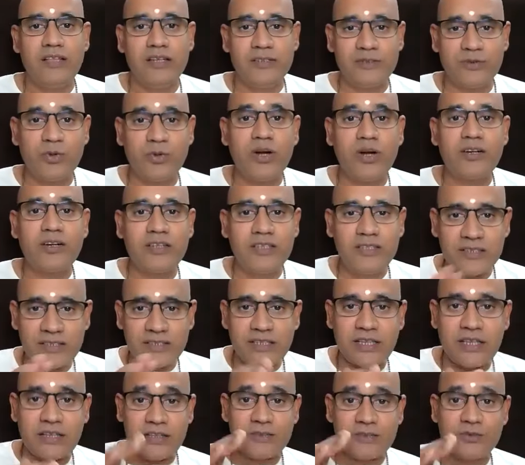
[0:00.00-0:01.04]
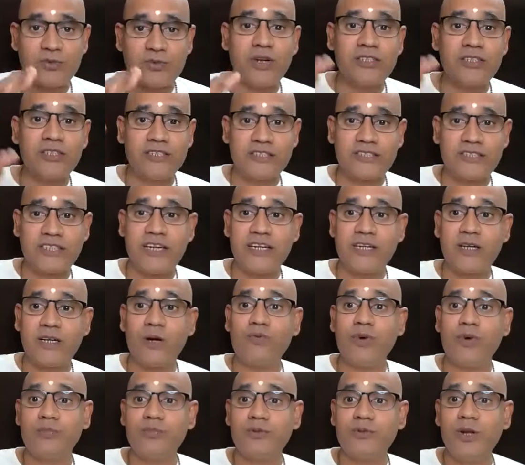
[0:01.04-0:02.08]
That's what, the, that's what the state
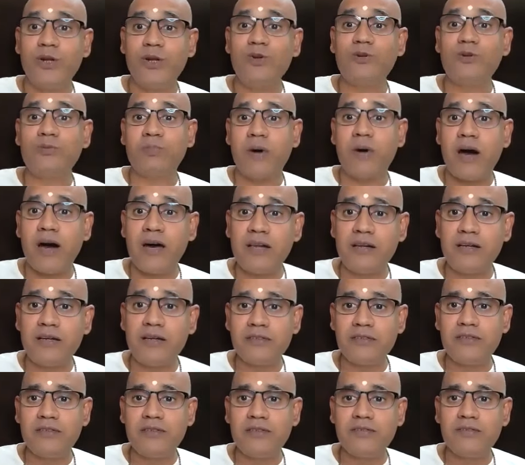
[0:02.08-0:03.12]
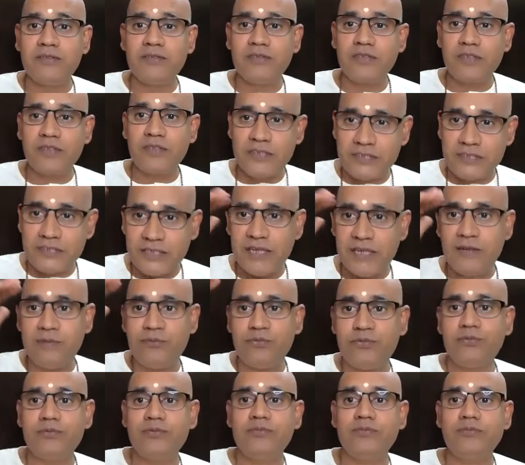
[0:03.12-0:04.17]
of absolute power itself
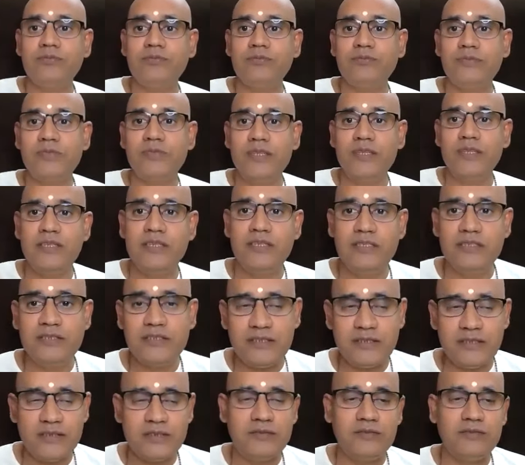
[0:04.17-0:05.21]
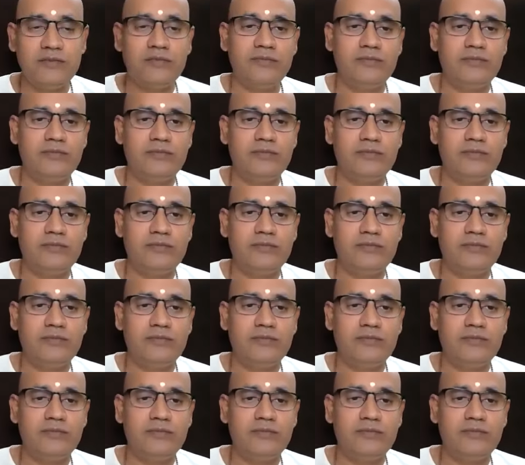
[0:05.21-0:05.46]
is.